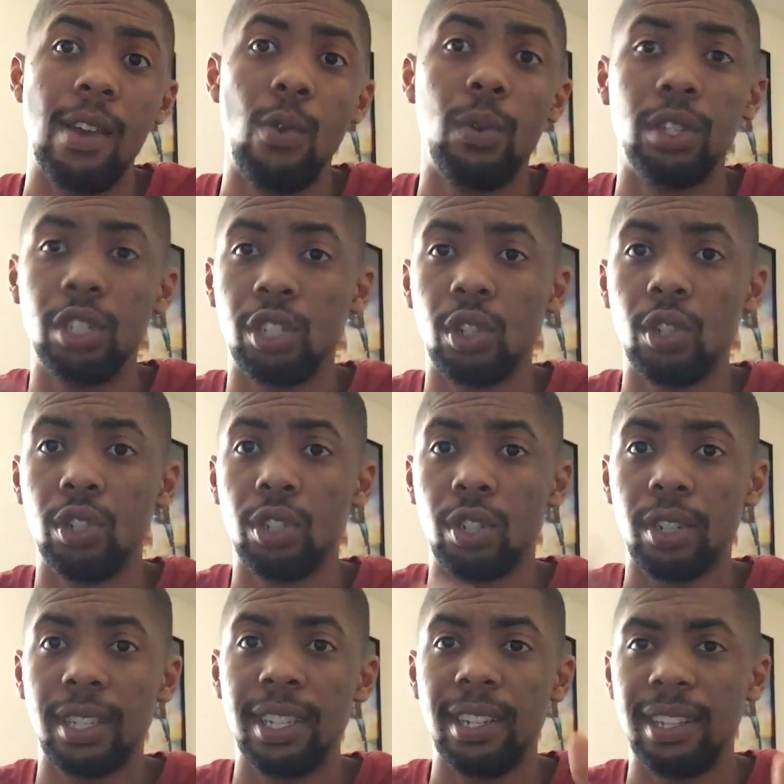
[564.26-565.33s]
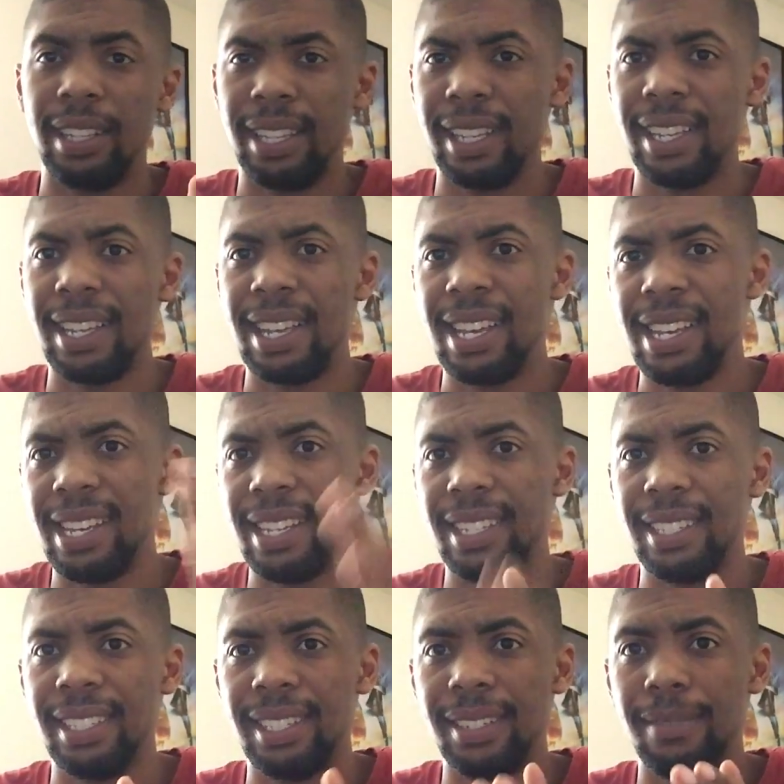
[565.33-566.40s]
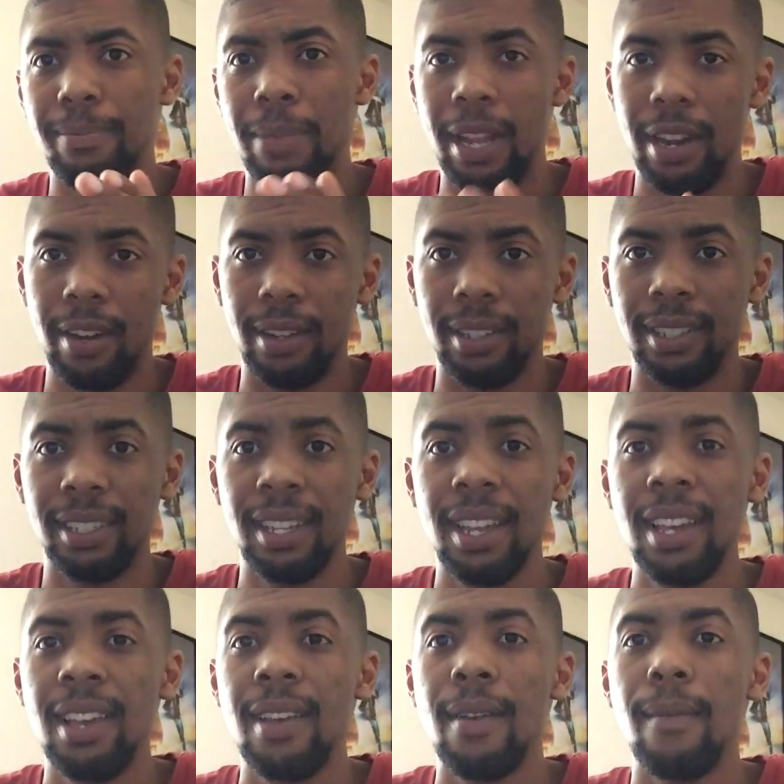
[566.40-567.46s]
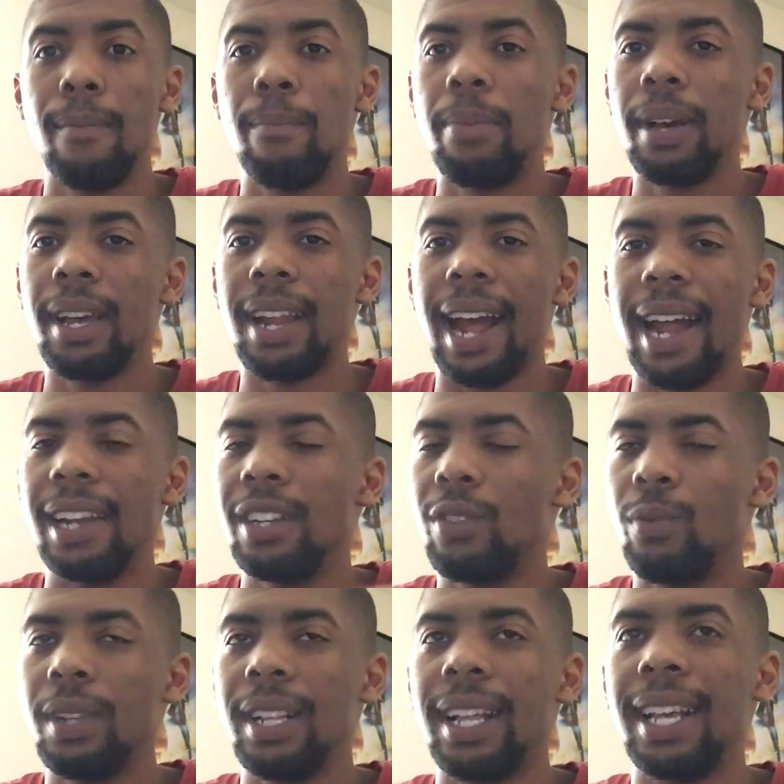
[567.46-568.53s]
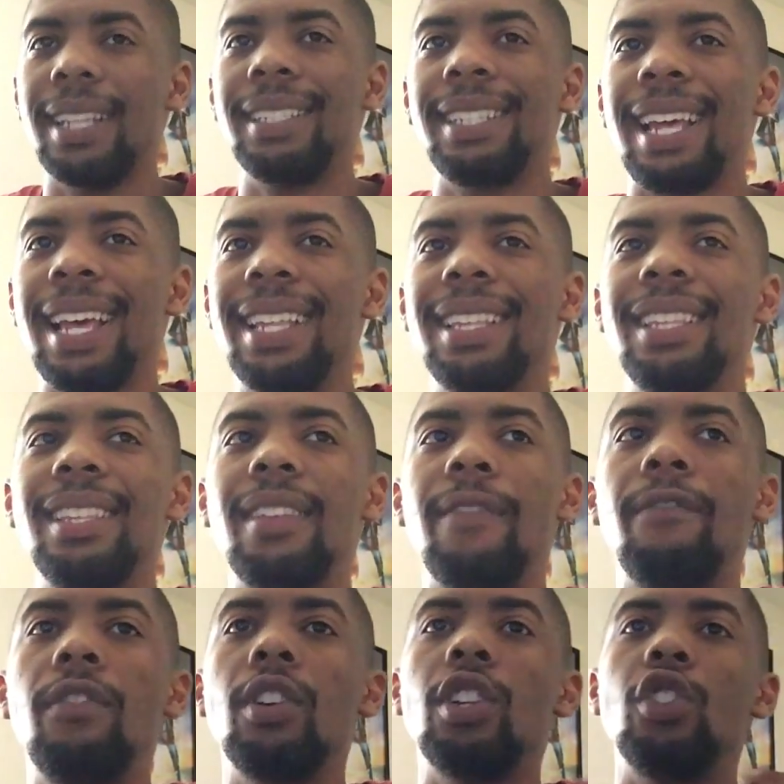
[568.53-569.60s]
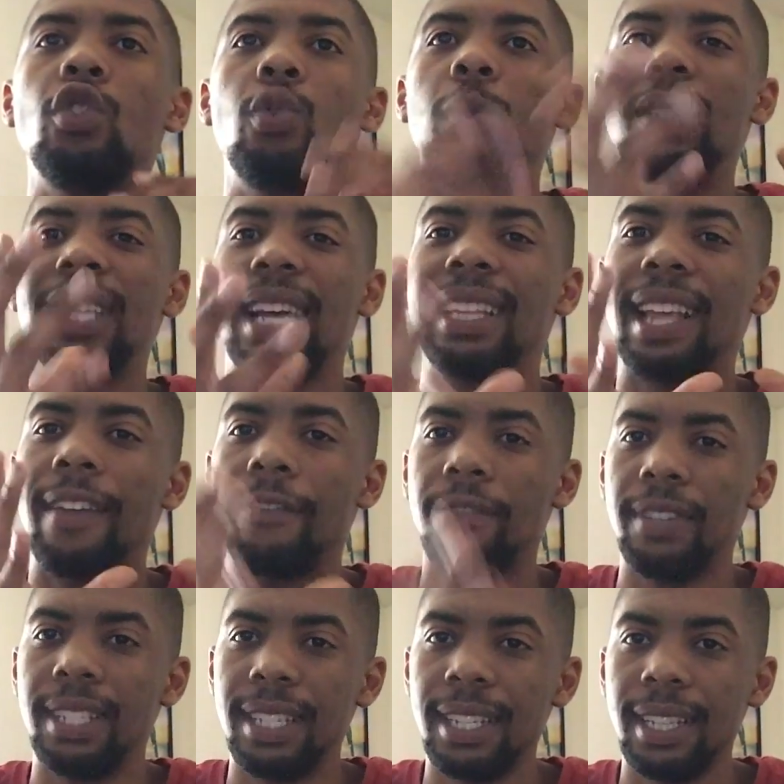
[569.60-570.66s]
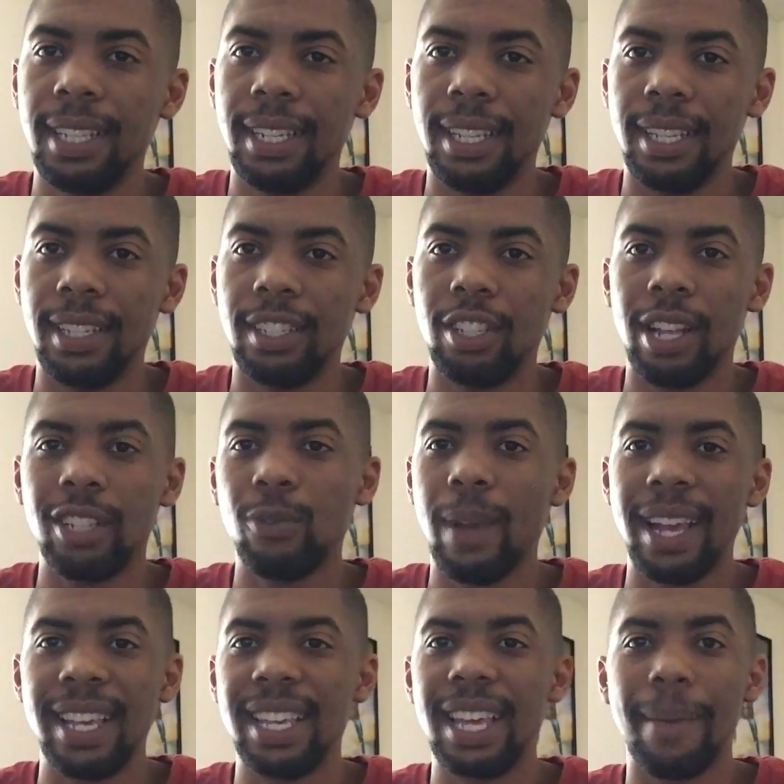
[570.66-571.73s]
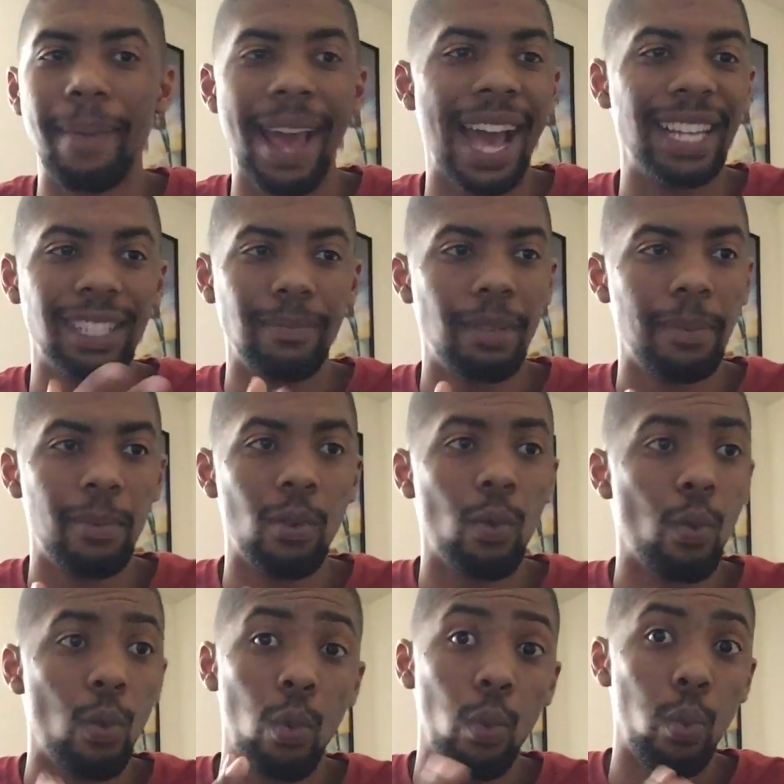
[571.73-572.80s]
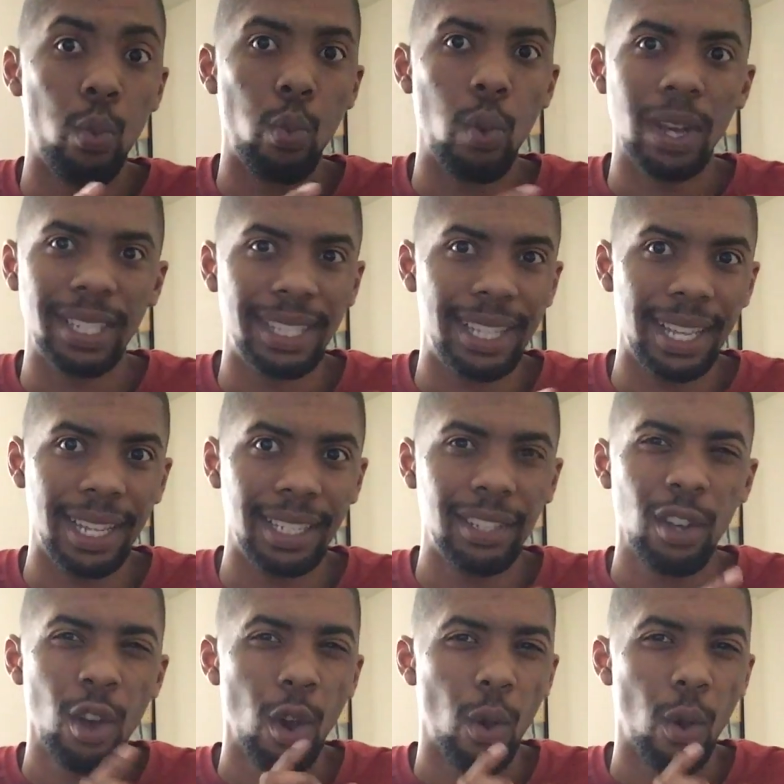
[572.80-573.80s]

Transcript: Winter Soldier killing his parents. But I didn't realize that the footage was at that facility, so that's why he kept asking people, "What's this?